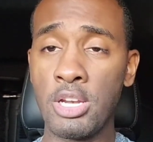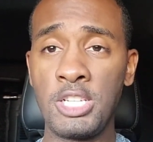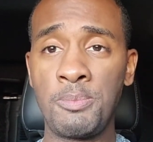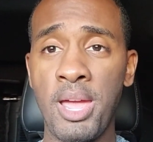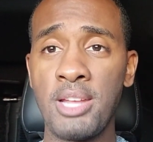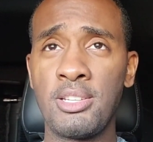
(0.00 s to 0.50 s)
of
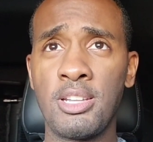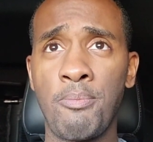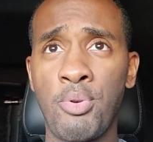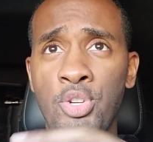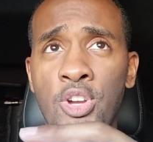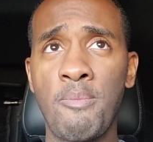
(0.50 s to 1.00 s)
these pages, and I'm
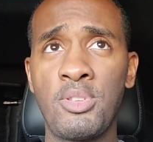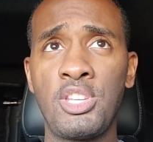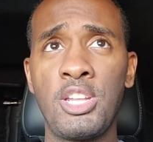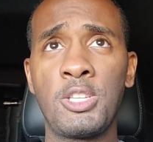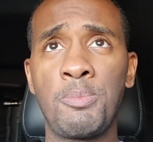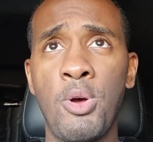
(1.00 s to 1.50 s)
pretty sure I've been
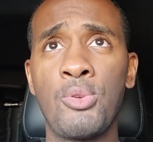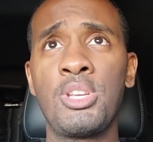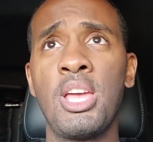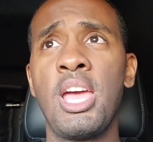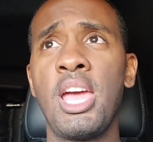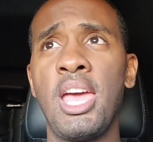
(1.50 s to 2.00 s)
seeing his
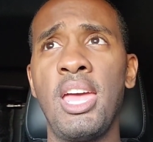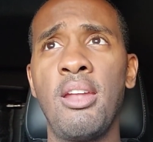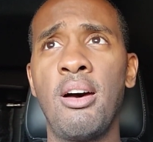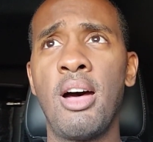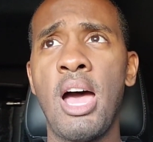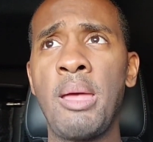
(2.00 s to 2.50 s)
posts, and
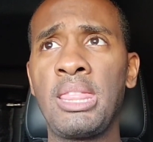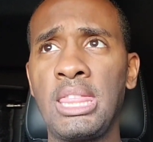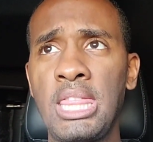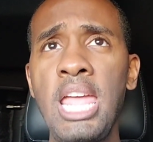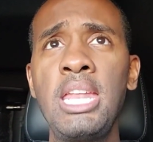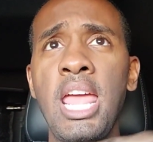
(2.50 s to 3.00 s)
I
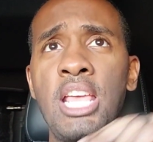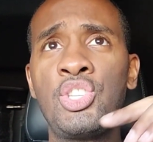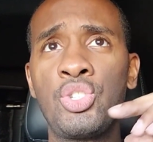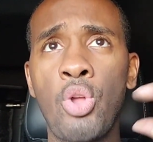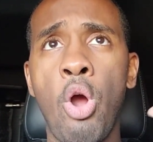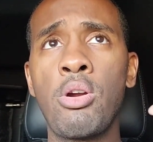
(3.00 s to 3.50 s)
think they
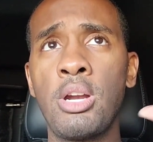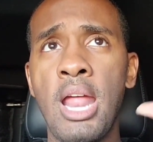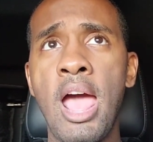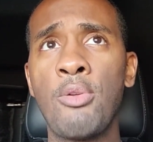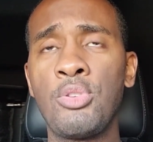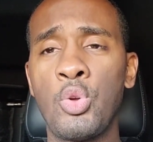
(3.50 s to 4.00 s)
started
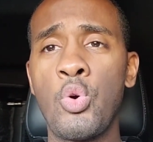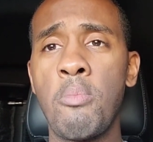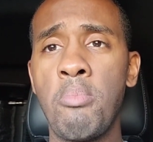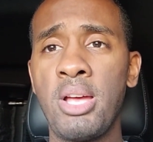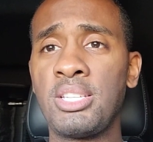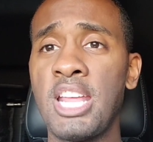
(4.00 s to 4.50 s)
out
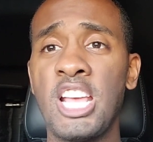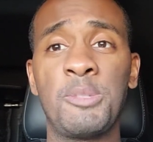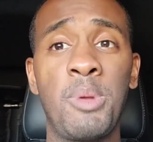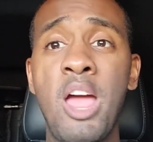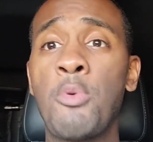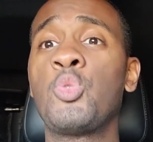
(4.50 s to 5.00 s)
doing Mustangs,
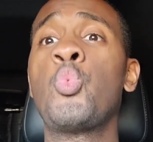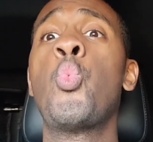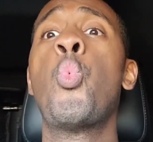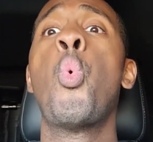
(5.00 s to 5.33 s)
but that was